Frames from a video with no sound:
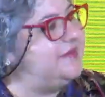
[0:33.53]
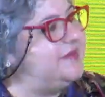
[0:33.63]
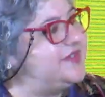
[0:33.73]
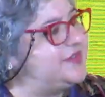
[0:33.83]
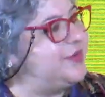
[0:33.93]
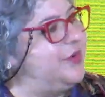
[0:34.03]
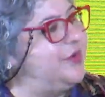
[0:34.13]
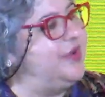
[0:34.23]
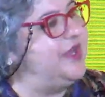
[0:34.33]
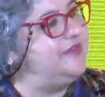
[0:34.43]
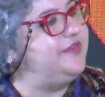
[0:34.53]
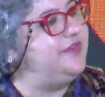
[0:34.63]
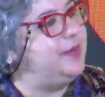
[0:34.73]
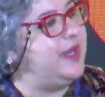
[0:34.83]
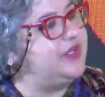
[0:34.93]
so
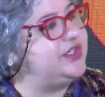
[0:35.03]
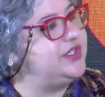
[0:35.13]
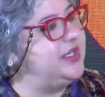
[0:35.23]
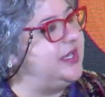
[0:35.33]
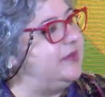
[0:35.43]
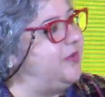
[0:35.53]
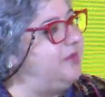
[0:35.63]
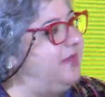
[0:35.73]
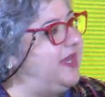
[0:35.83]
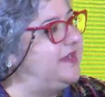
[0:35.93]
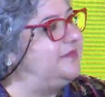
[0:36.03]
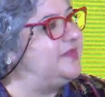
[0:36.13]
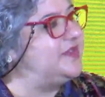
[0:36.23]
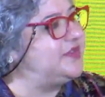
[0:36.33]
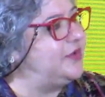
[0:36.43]
influential, and what made him
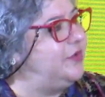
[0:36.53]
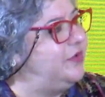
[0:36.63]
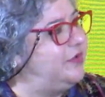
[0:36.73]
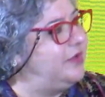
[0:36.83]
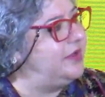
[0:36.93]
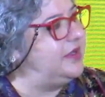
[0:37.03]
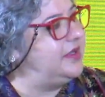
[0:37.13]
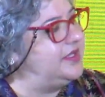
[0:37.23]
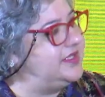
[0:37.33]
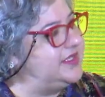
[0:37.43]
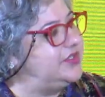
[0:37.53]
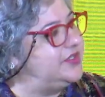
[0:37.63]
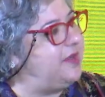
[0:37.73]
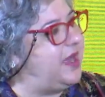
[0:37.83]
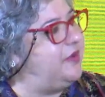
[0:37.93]
such a
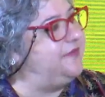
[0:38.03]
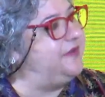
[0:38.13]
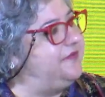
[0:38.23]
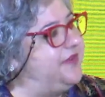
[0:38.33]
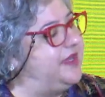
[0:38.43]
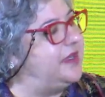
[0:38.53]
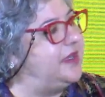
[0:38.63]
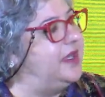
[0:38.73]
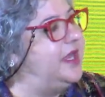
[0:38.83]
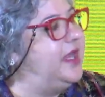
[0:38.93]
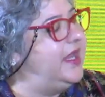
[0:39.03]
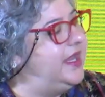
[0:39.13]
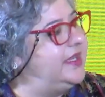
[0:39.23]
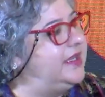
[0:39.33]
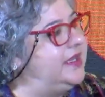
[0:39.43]
powerful figure
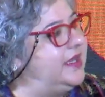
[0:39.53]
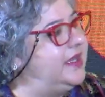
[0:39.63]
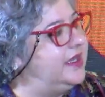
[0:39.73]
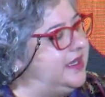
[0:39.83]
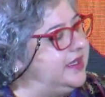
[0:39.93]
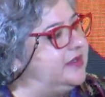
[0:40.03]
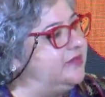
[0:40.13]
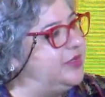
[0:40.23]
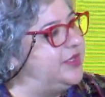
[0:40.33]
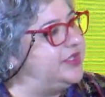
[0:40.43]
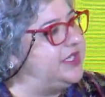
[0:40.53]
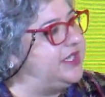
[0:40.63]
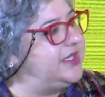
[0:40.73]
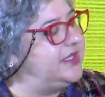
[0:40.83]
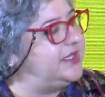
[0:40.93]
in Indian poetry
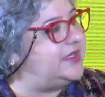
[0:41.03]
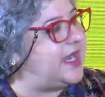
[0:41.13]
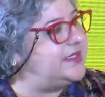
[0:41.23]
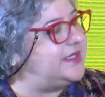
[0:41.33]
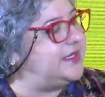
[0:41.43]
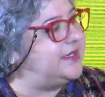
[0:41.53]
and Indian writing?